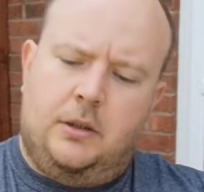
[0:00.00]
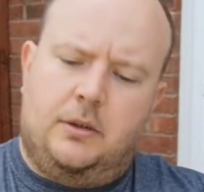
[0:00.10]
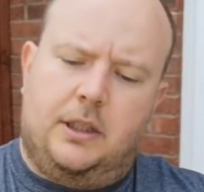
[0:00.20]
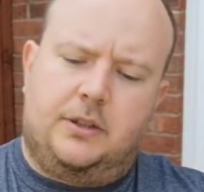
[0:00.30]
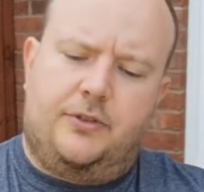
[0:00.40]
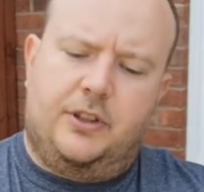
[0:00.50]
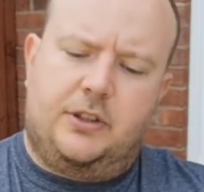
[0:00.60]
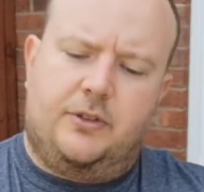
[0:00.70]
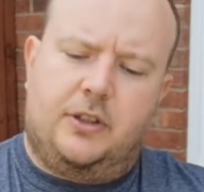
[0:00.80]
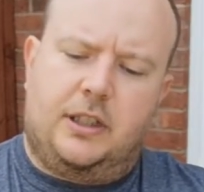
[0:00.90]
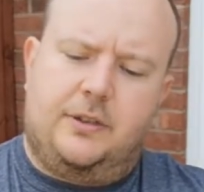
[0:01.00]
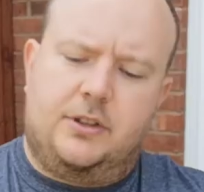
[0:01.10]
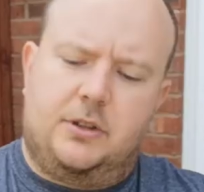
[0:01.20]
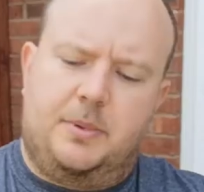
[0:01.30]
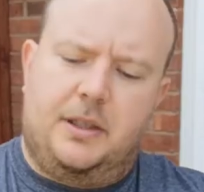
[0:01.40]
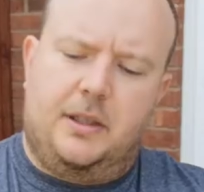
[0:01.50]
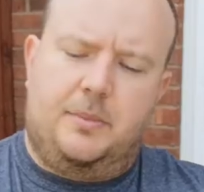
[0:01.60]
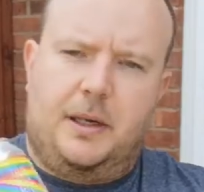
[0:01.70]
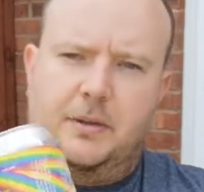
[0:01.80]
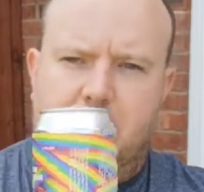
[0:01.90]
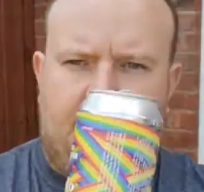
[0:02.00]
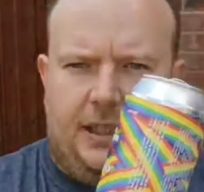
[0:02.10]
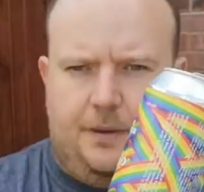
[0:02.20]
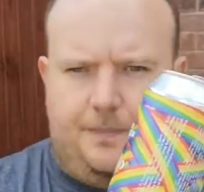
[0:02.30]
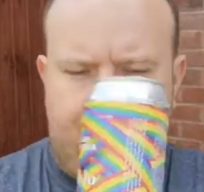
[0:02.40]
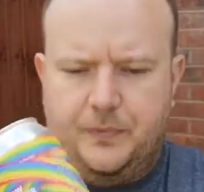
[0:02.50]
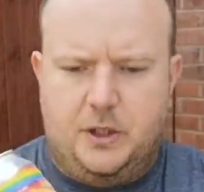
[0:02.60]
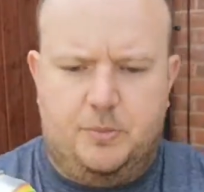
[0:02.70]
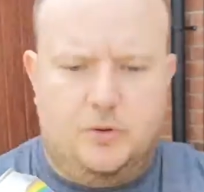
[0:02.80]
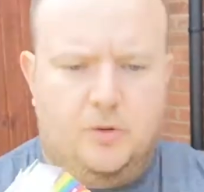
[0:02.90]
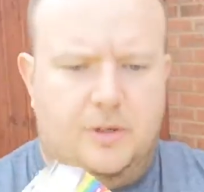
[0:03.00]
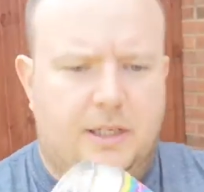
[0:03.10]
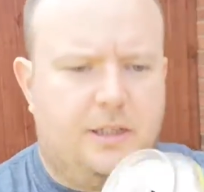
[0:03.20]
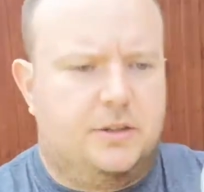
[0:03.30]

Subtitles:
Right, so first of all, it gives us a bit about the brewery.